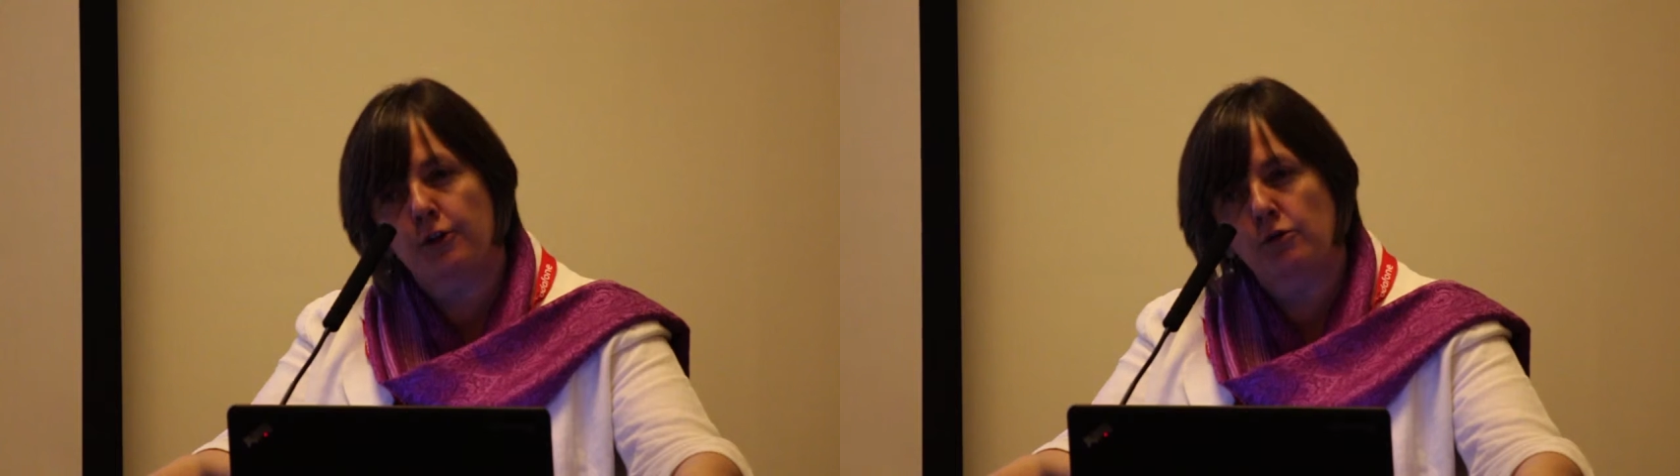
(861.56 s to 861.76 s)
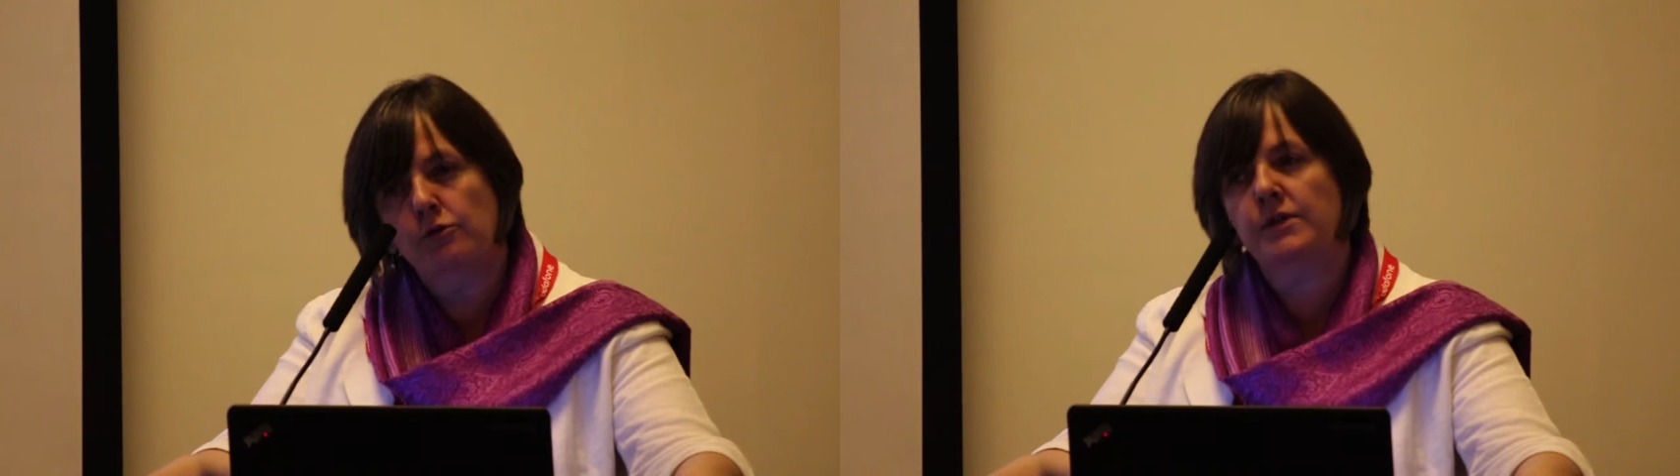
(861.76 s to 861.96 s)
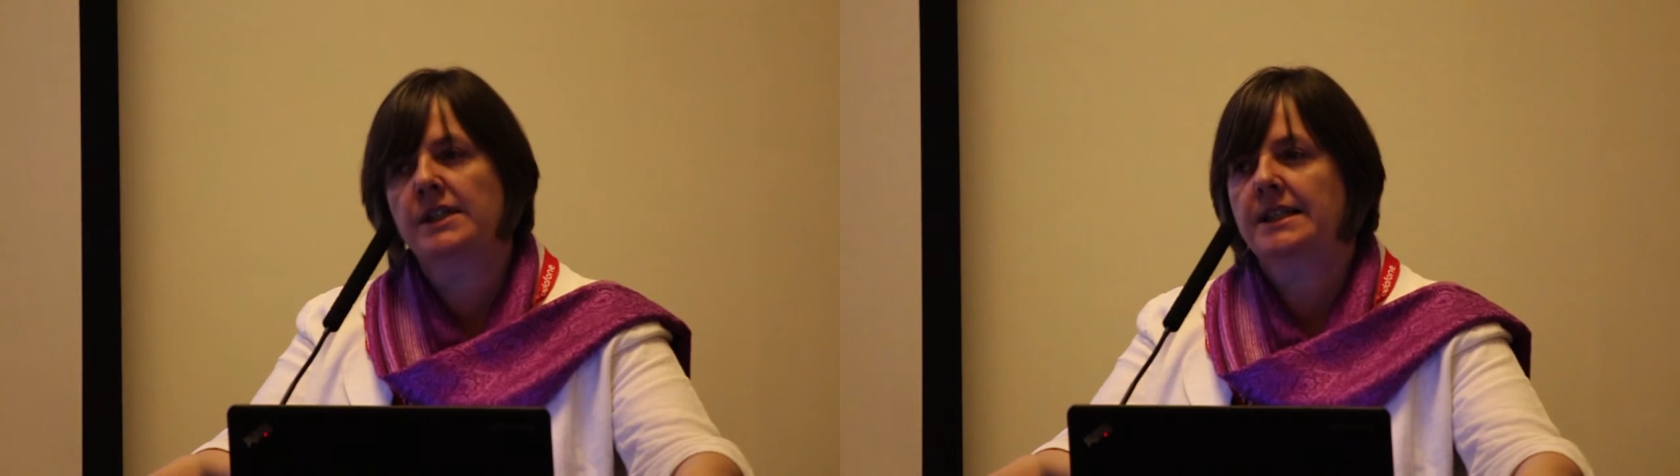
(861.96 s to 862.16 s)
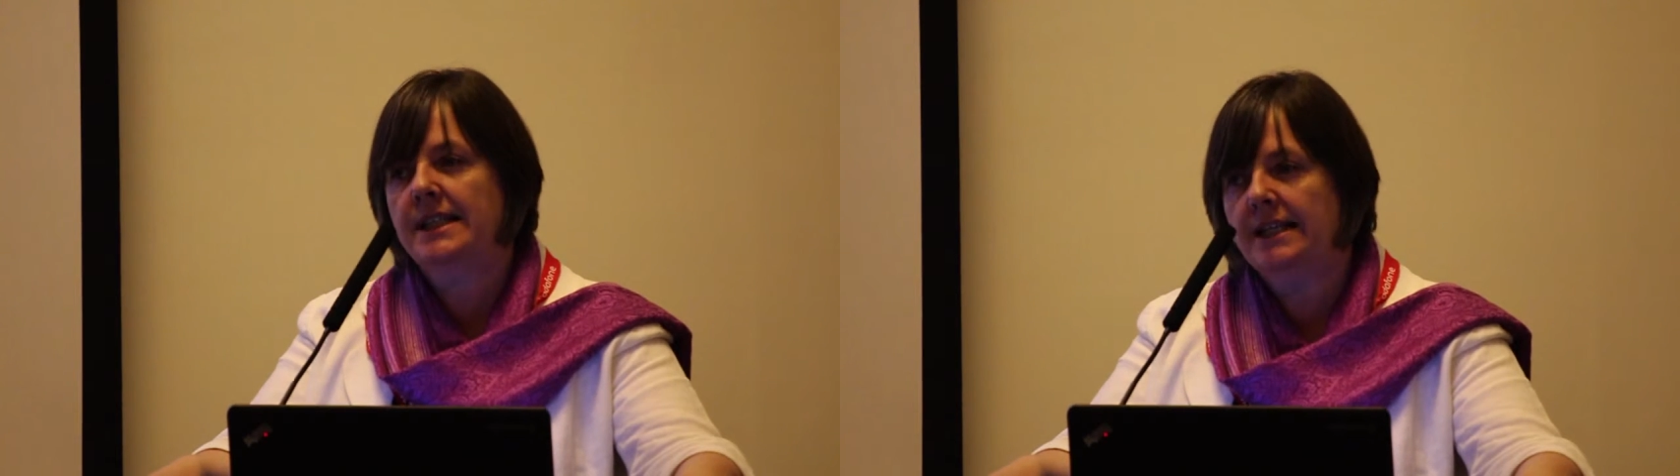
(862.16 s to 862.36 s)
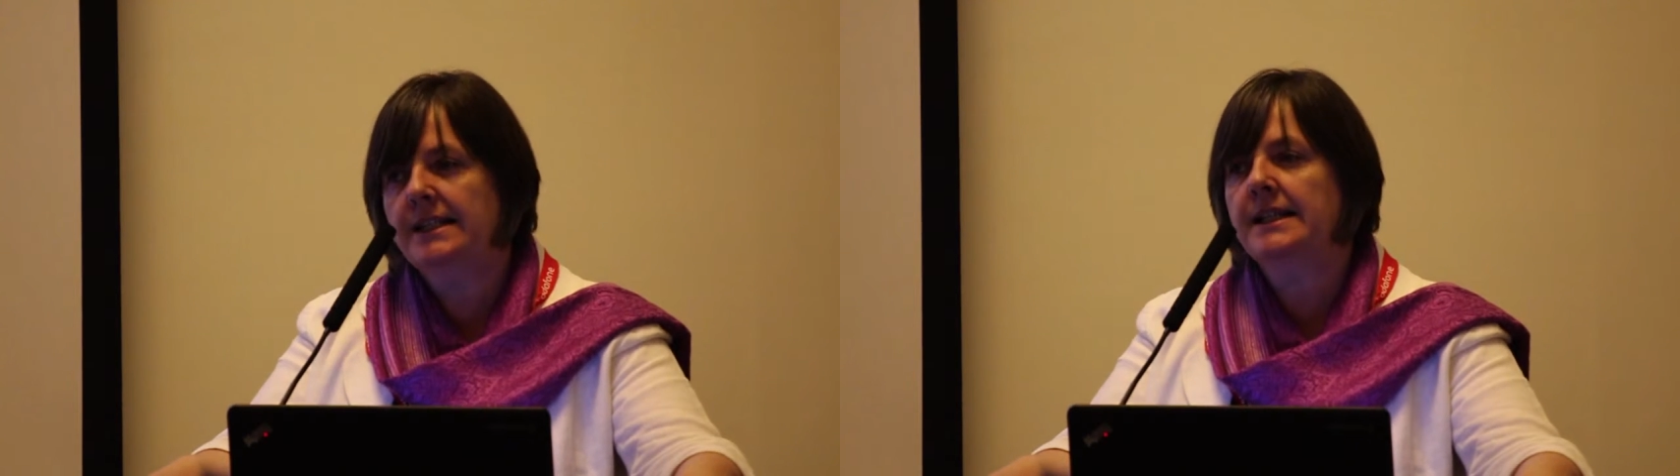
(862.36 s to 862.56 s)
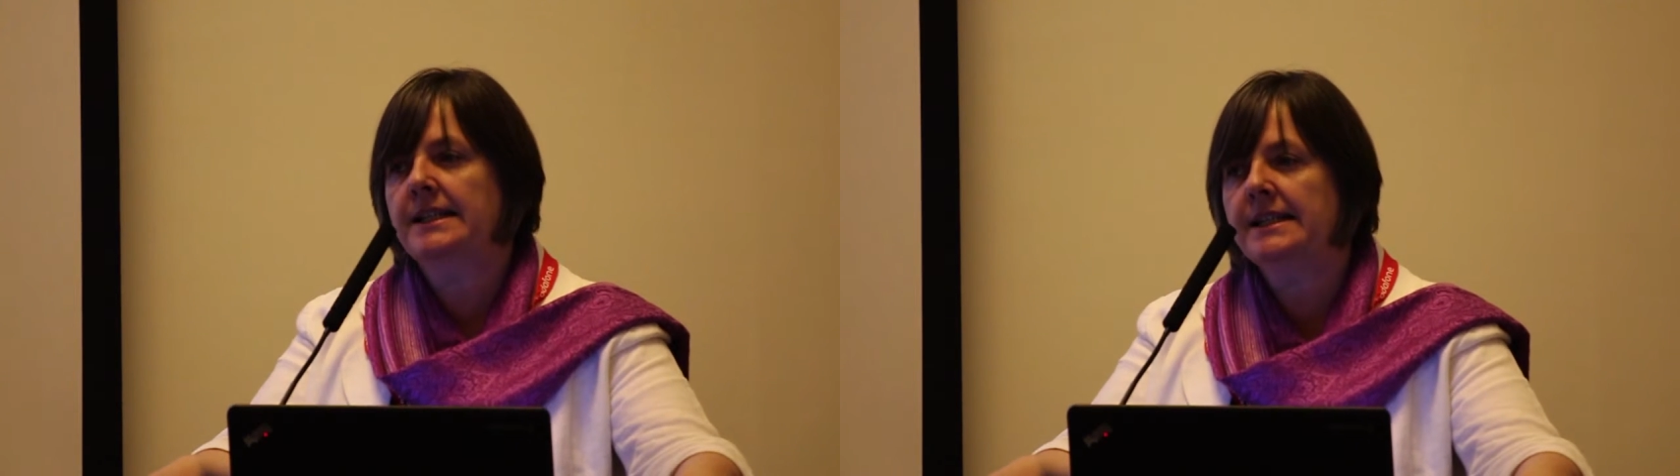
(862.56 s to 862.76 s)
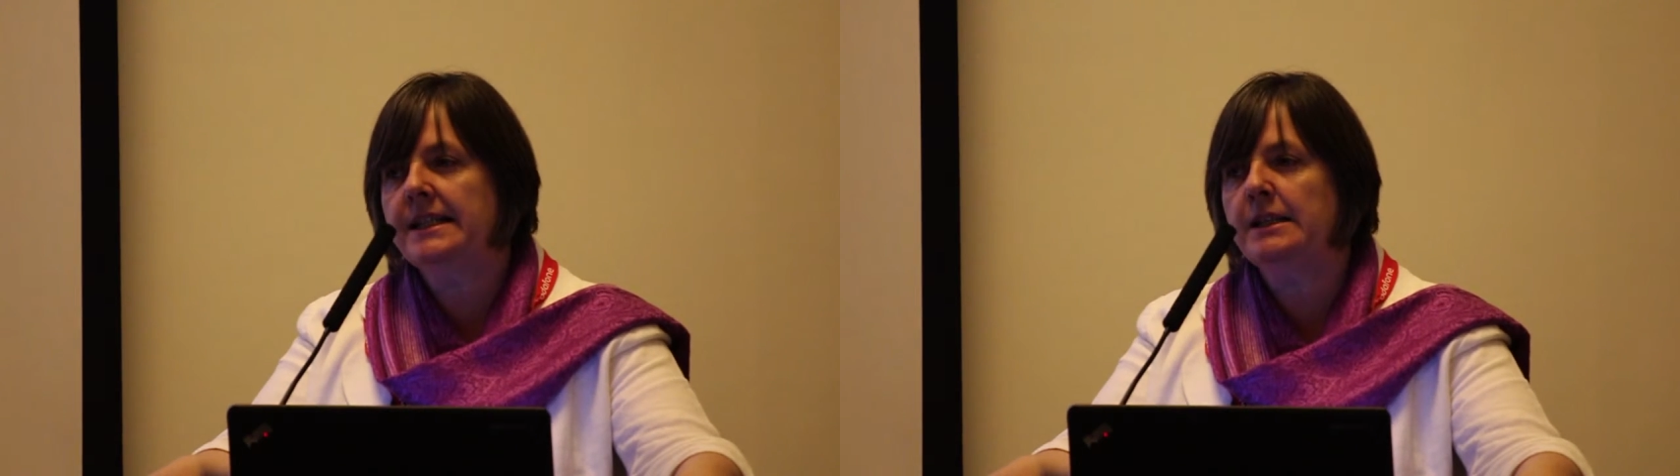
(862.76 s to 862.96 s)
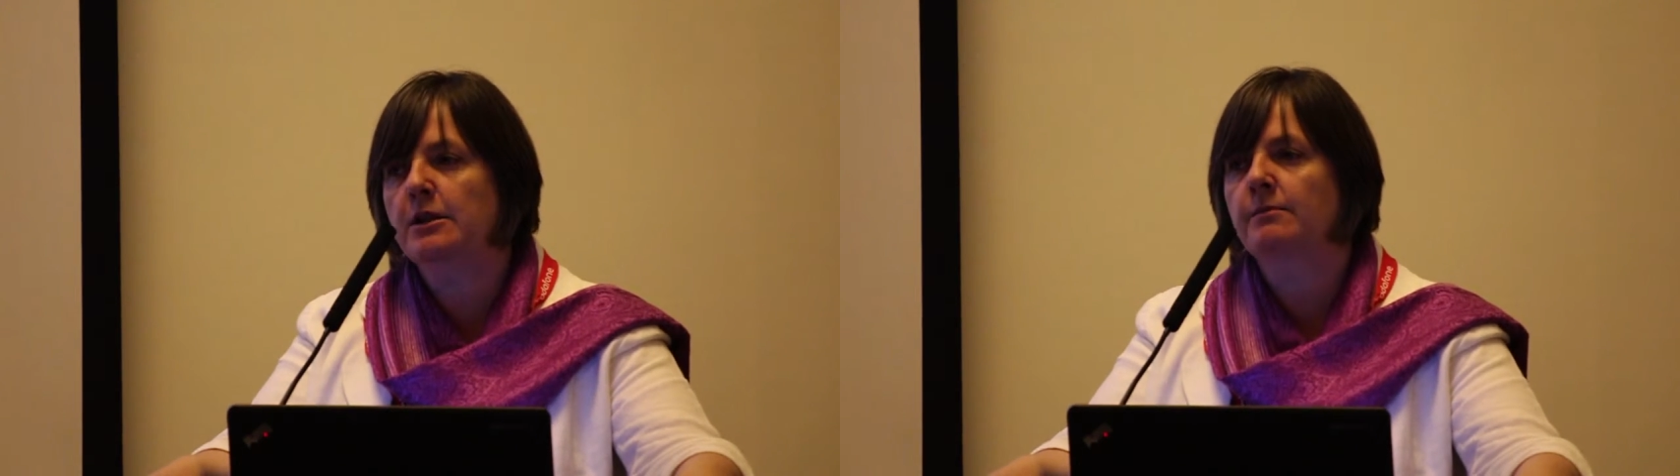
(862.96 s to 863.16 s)
those settings and
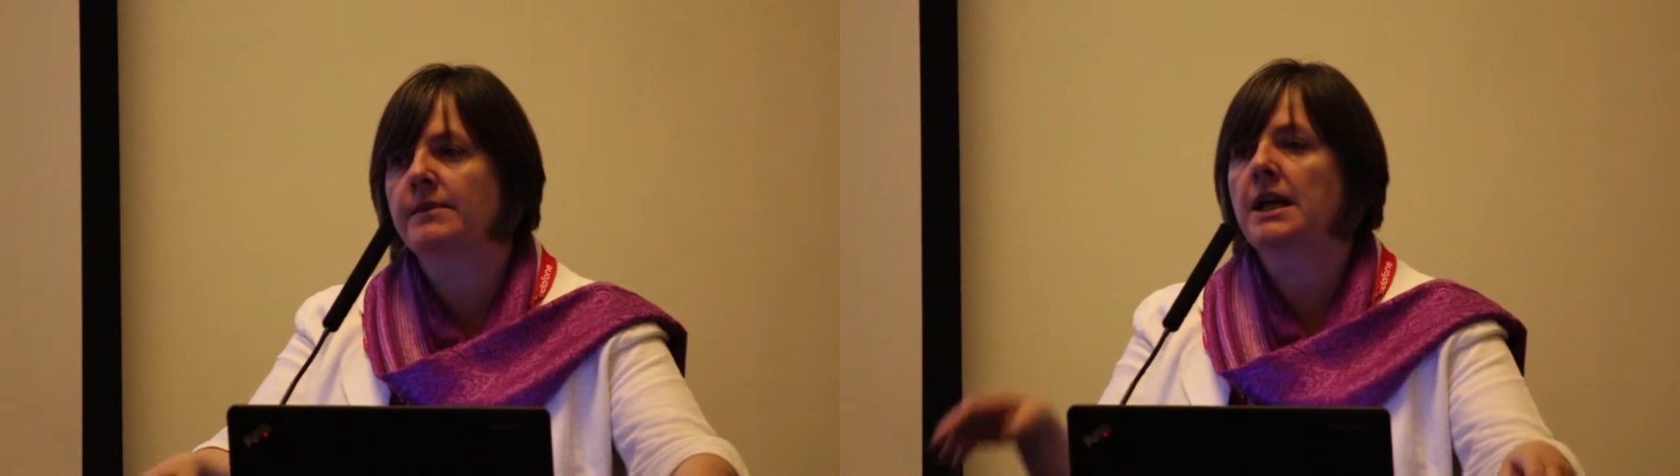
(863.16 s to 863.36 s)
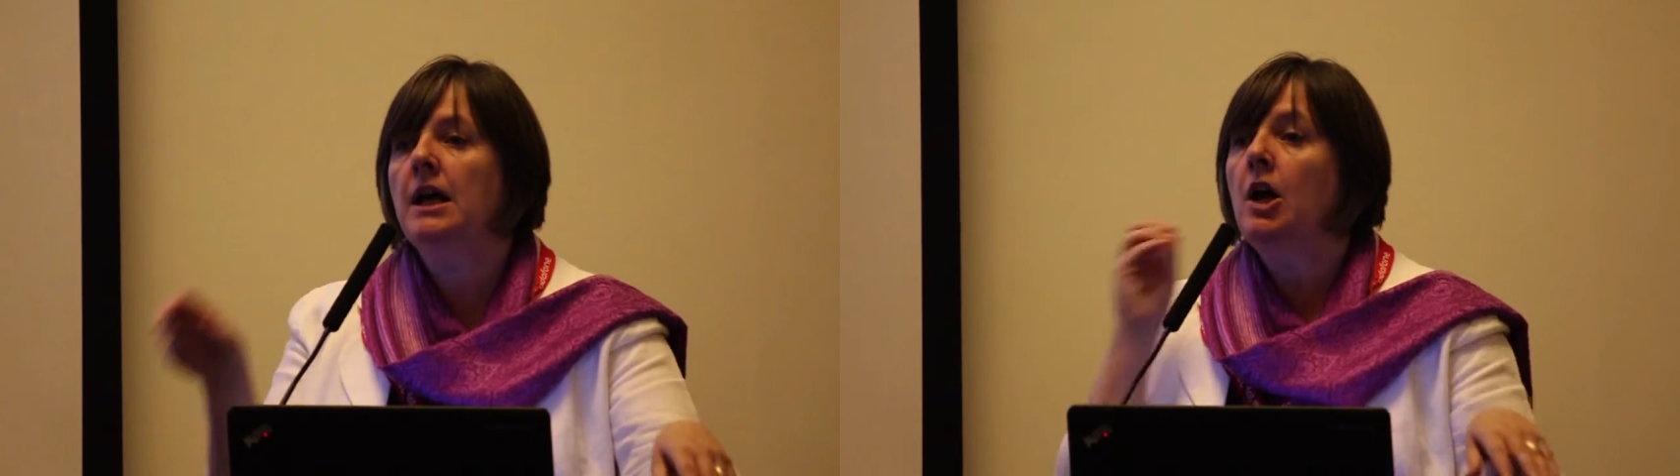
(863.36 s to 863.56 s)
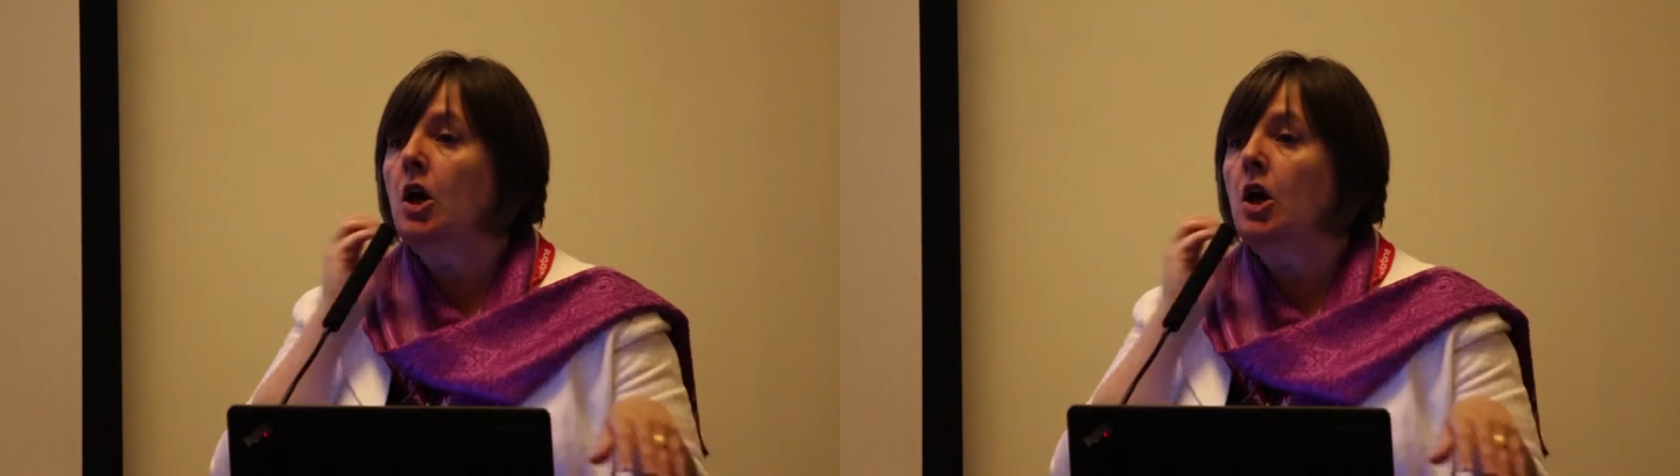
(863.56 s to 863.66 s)
systems